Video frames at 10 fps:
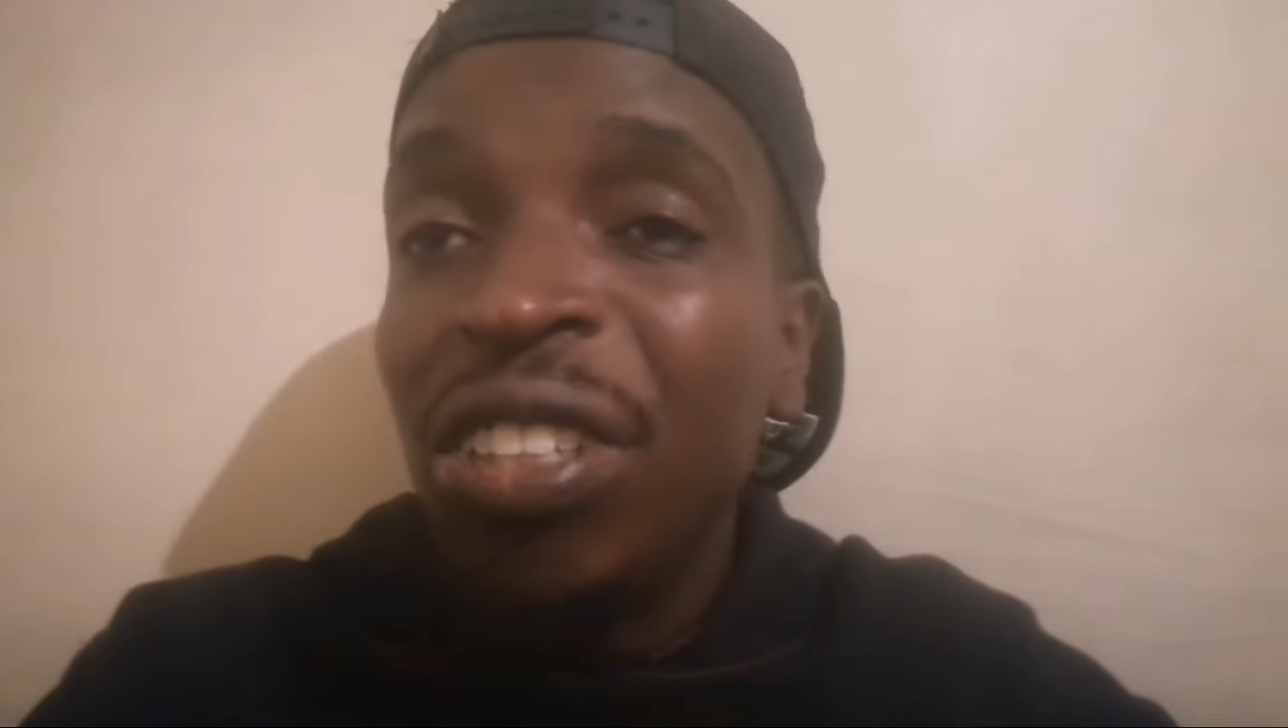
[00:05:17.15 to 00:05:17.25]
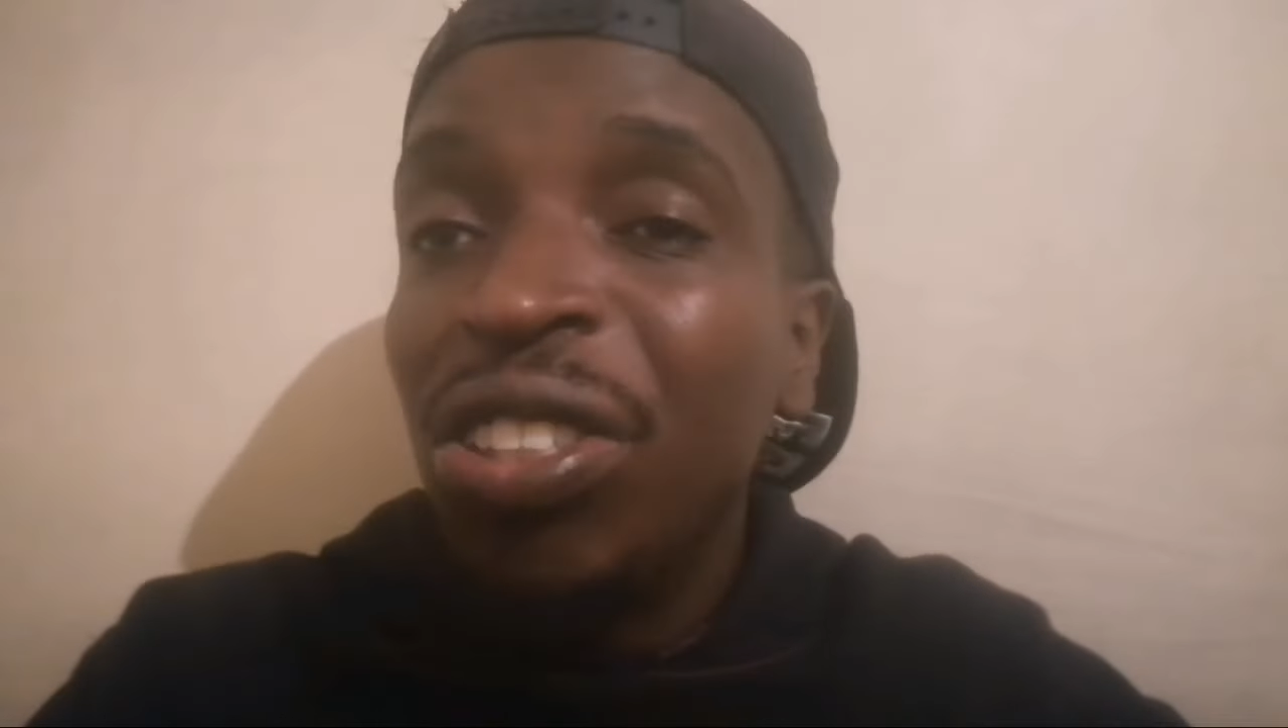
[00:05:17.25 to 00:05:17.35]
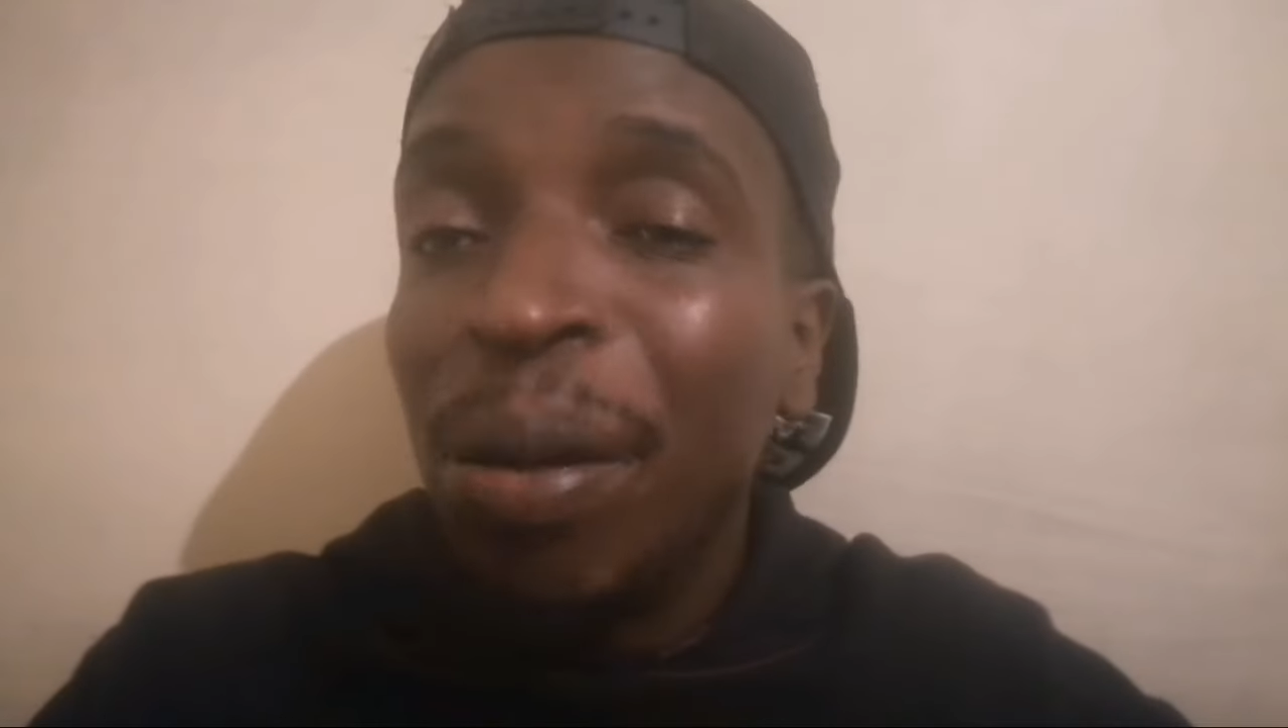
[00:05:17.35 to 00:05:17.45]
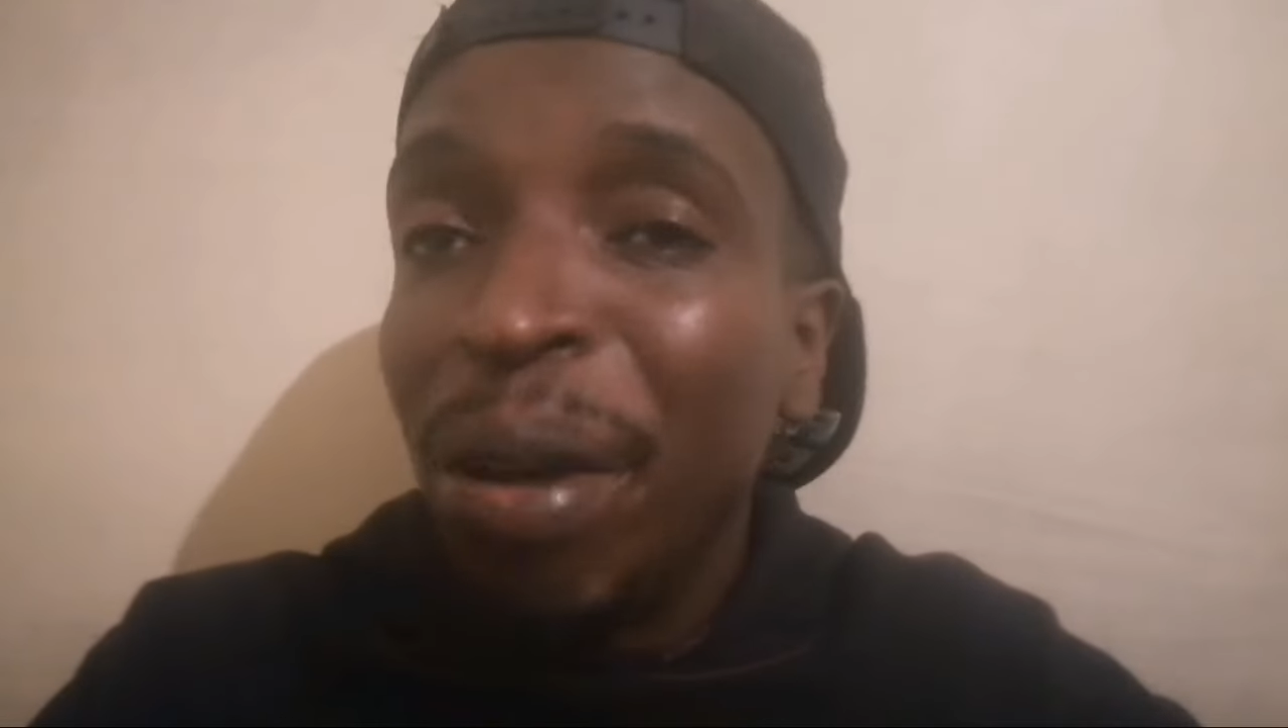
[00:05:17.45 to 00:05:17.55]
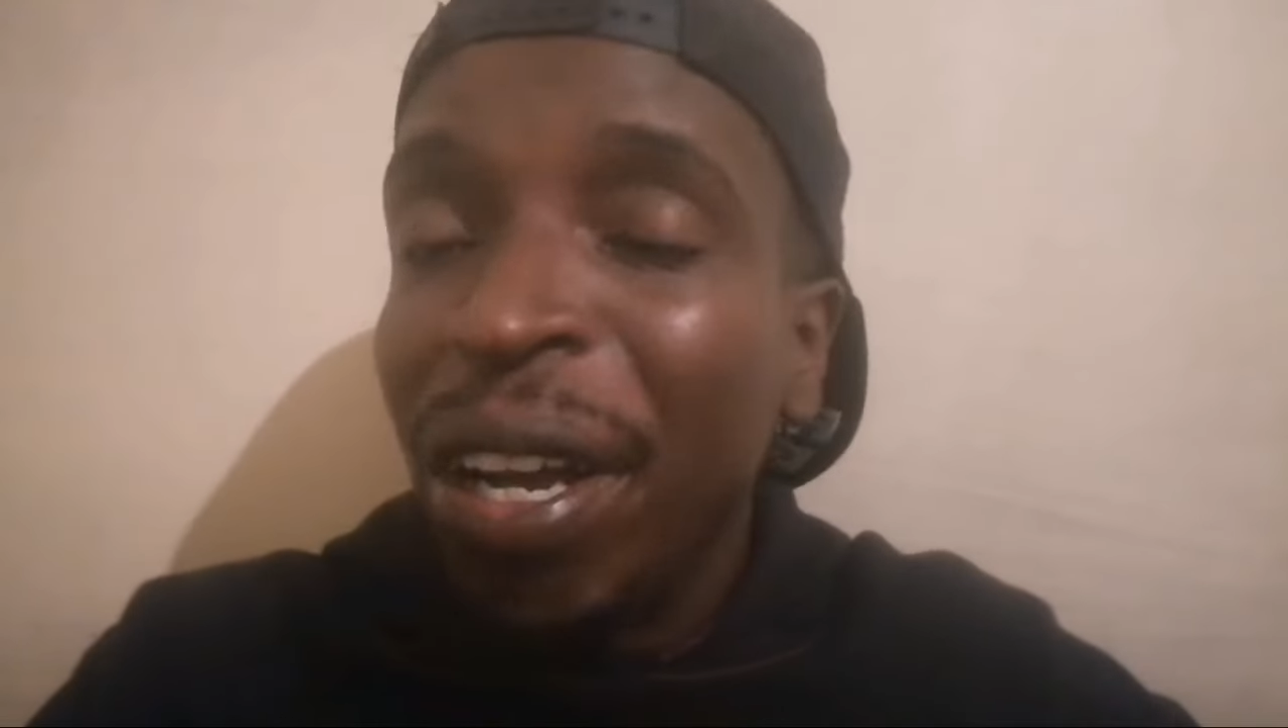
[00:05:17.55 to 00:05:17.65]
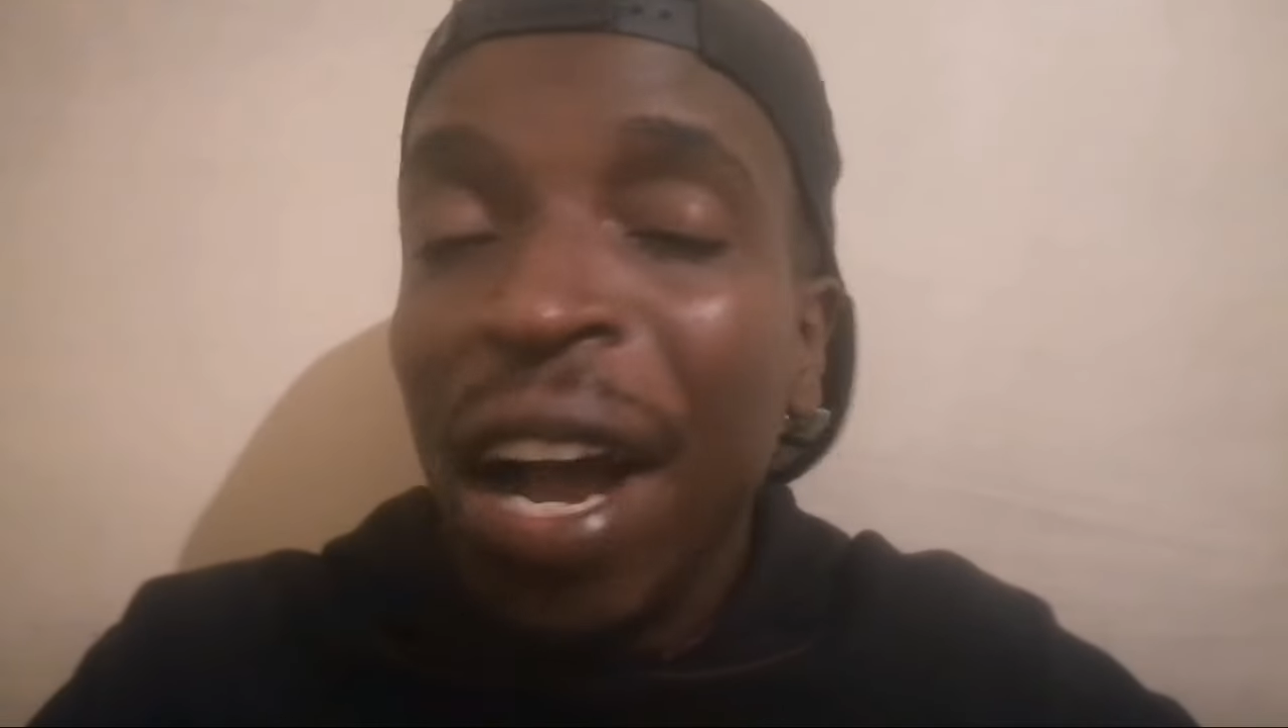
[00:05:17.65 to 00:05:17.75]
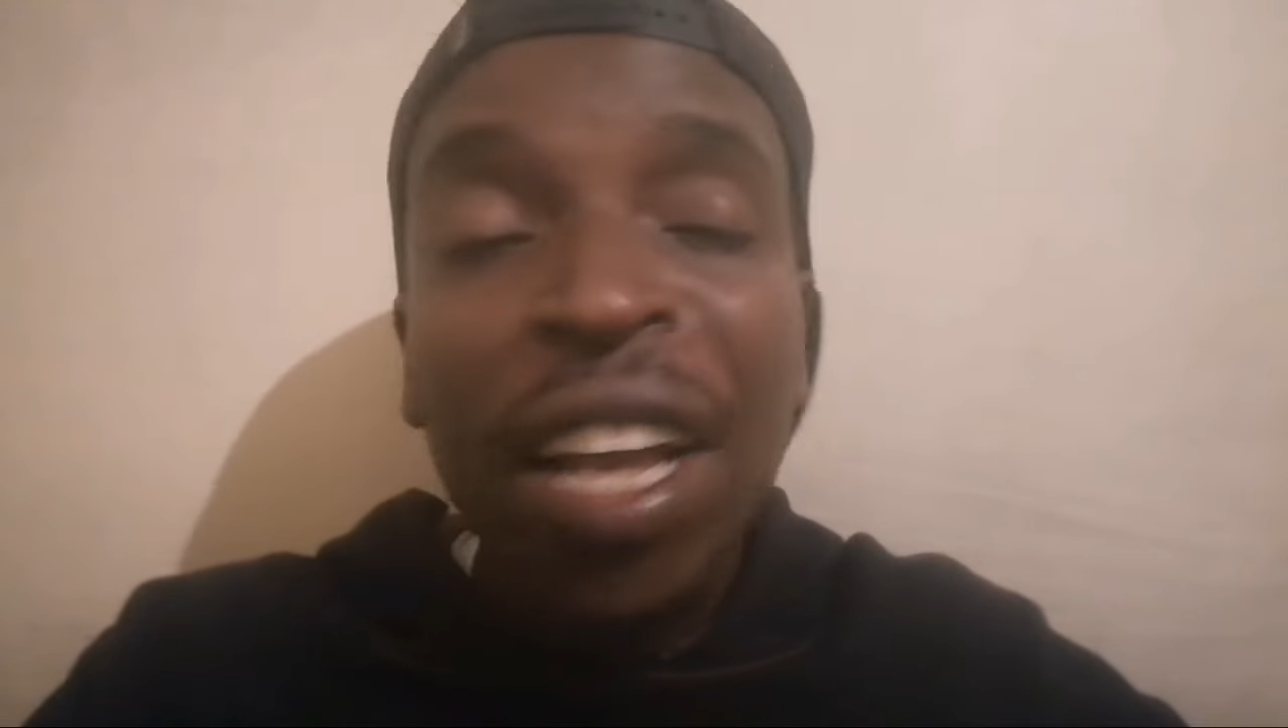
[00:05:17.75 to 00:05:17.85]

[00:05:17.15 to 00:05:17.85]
is Jamaica